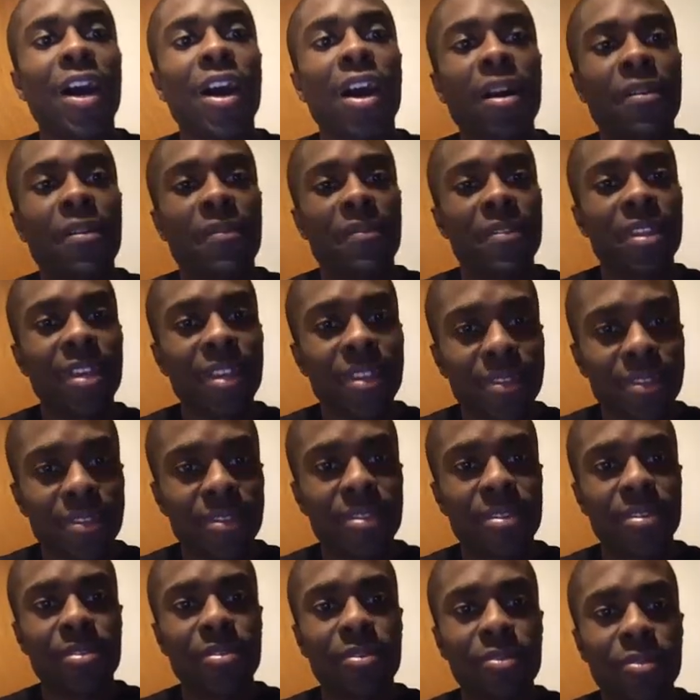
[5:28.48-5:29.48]
of
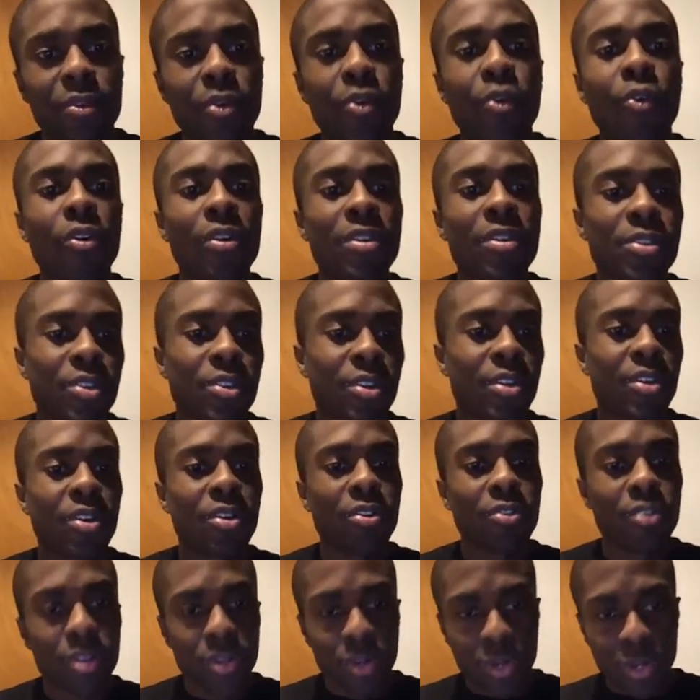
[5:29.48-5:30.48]
this, or you can
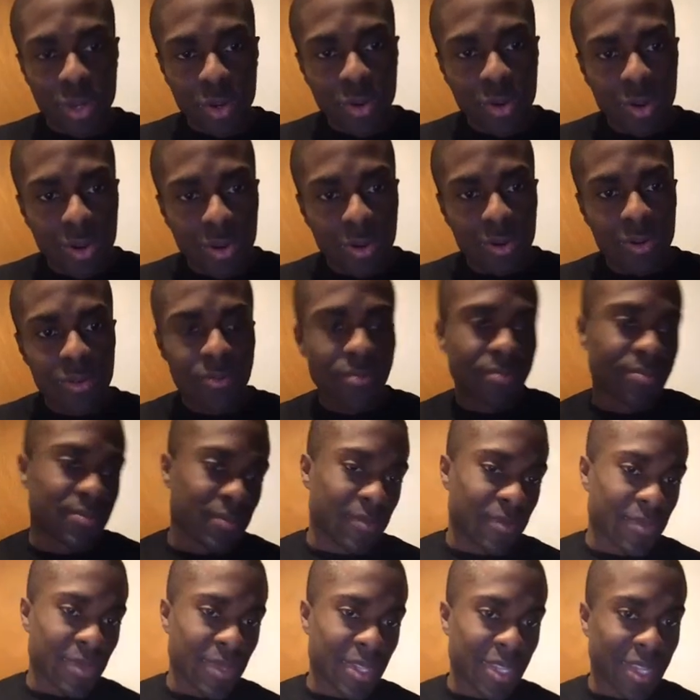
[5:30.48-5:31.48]
go to Google
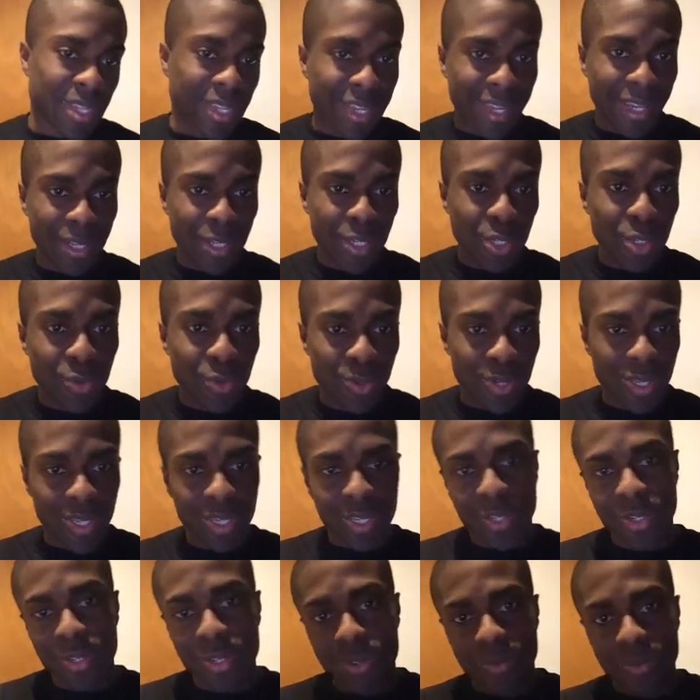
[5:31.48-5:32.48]
and you
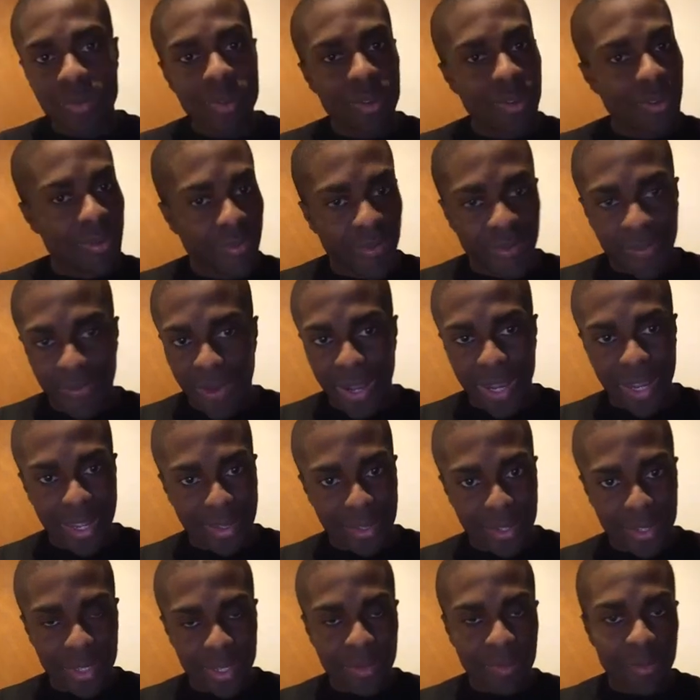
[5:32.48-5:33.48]
could
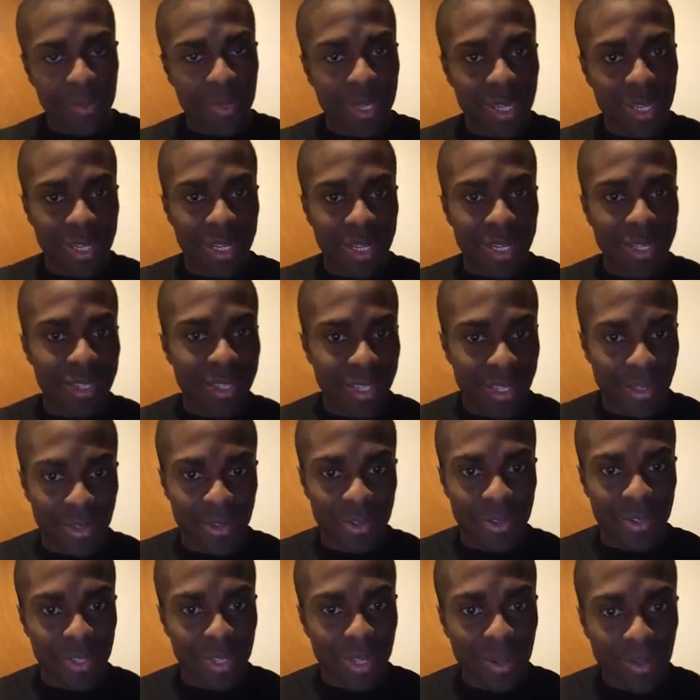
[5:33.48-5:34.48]
find something that's
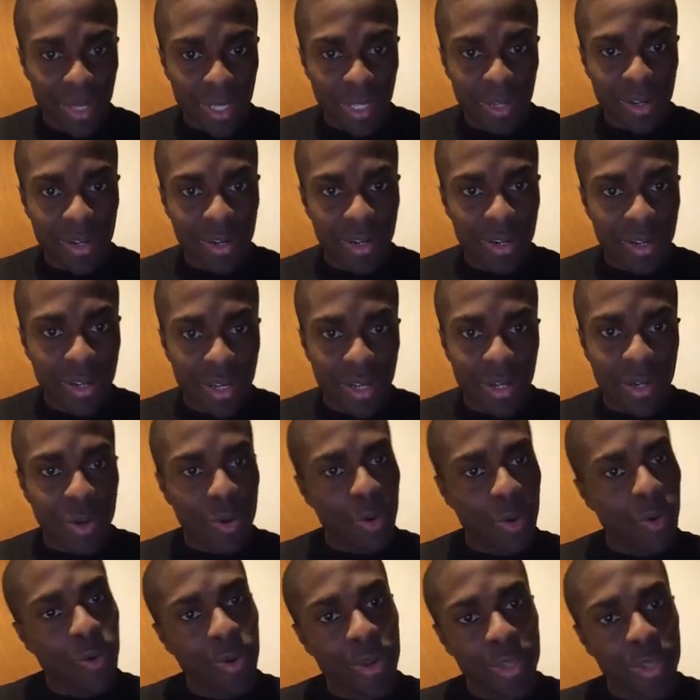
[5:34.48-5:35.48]
either similar,
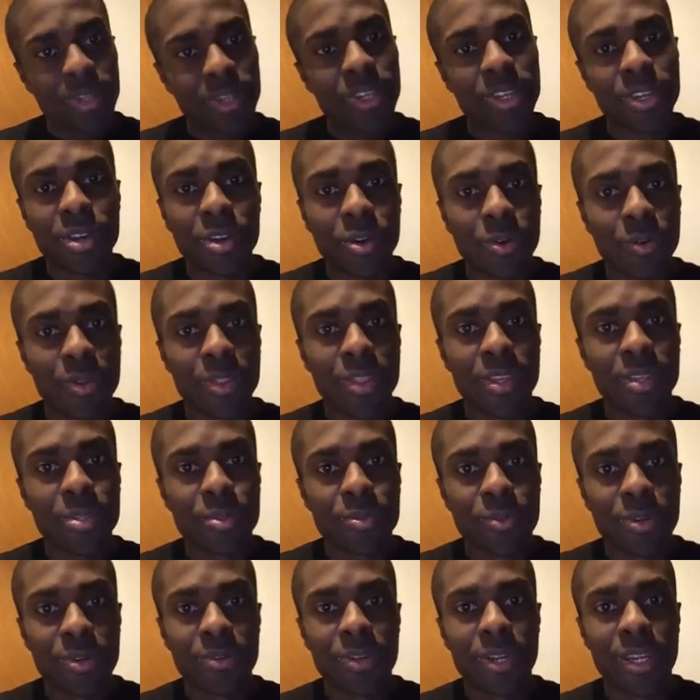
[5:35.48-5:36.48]
or you can go with
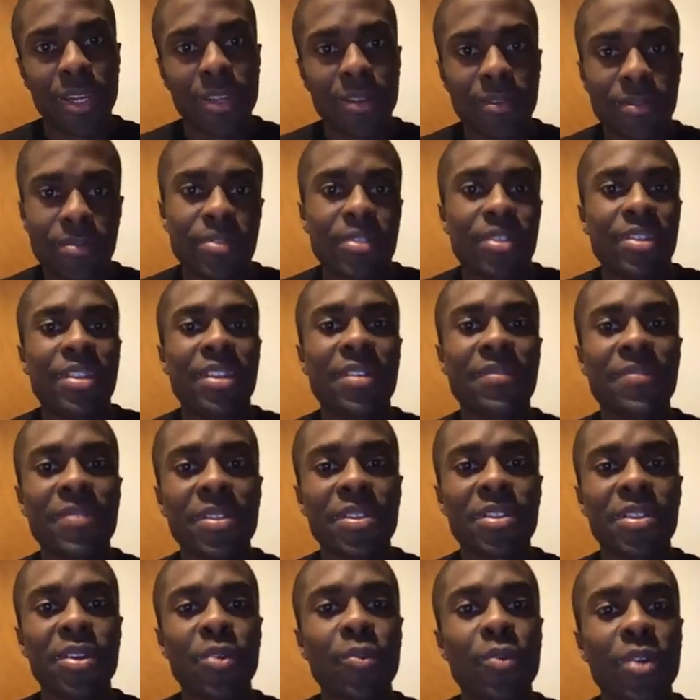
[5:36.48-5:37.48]
this one, right? So you
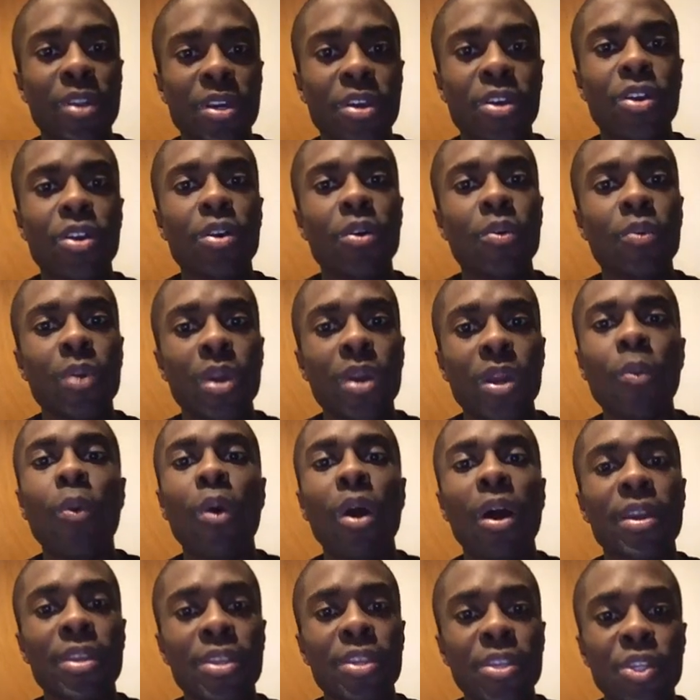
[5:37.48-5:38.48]
definitely want to go with
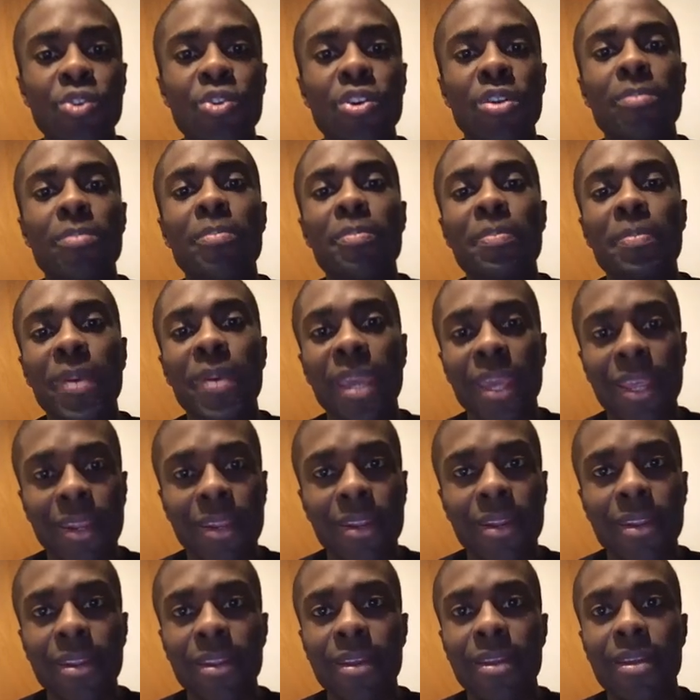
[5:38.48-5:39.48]
what you're
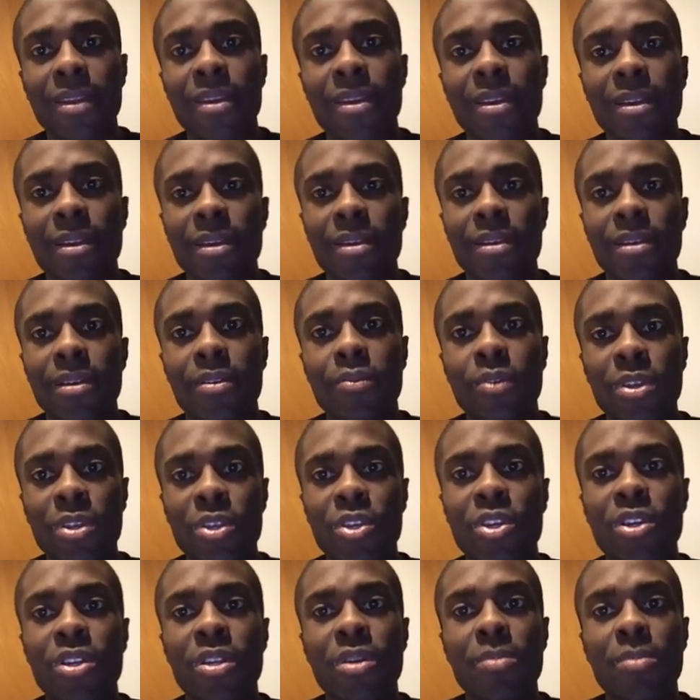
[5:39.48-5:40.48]
going to